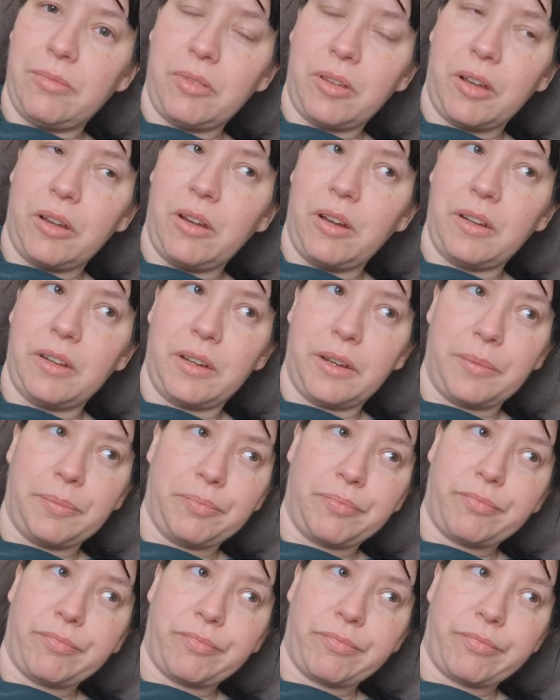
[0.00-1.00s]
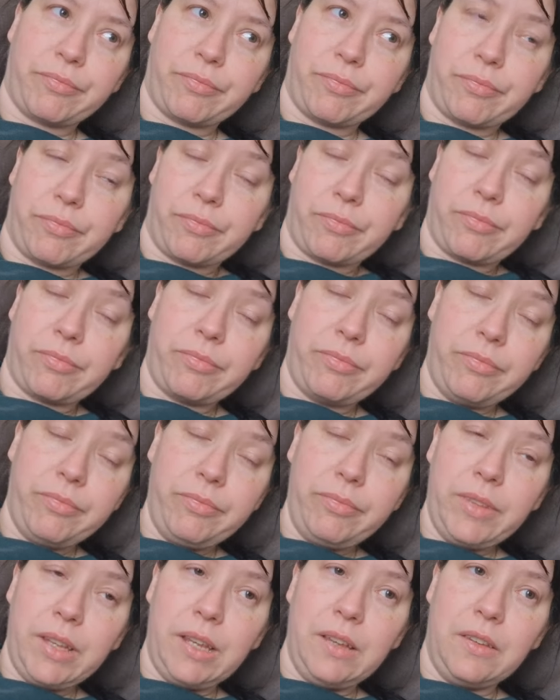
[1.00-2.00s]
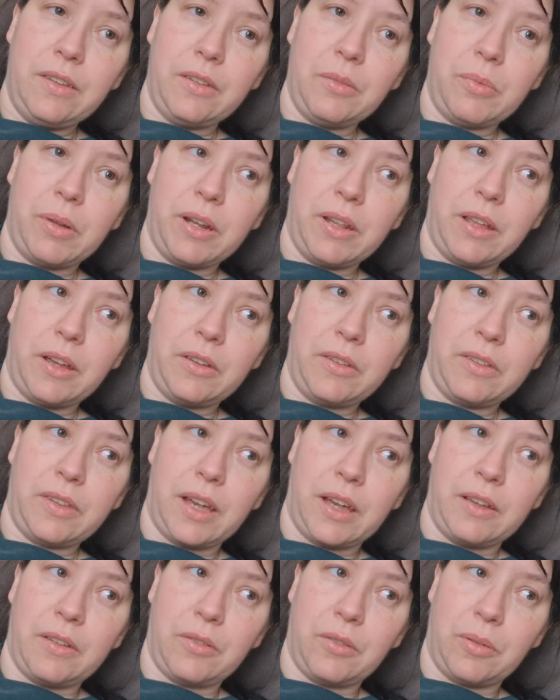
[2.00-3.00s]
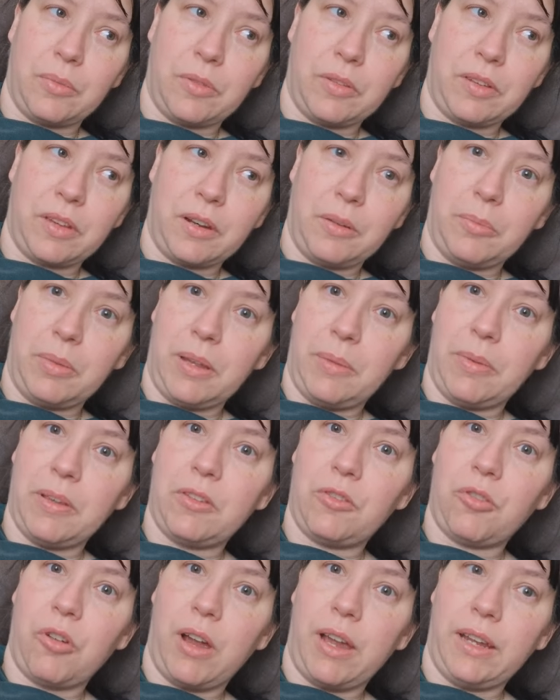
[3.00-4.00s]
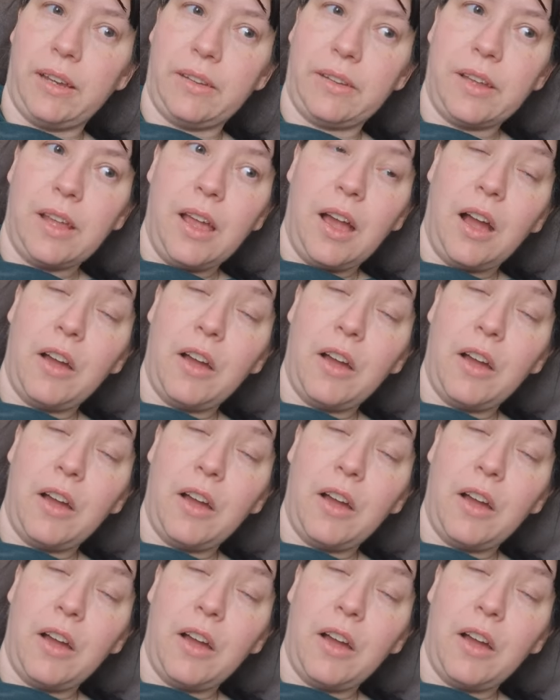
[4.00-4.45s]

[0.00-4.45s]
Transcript: So I don't know. It's just one of those days where I'm just going to be a bit drained.